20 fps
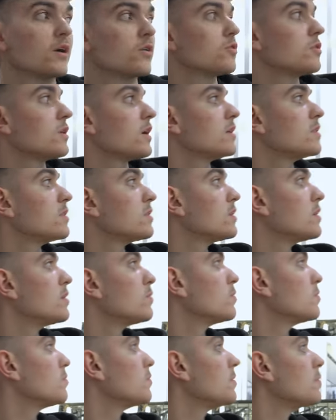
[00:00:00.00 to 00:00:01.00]
a good idea
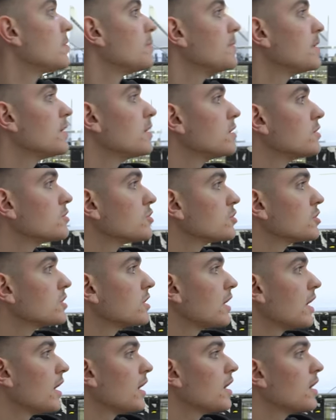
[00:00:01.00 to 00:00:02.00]
would maybe be to just
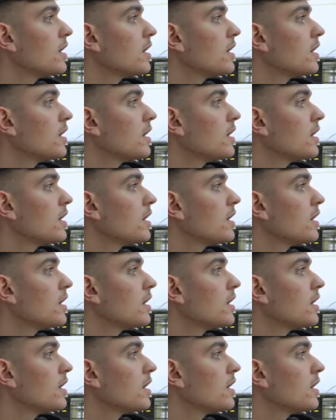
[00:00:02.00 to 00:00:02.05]
get...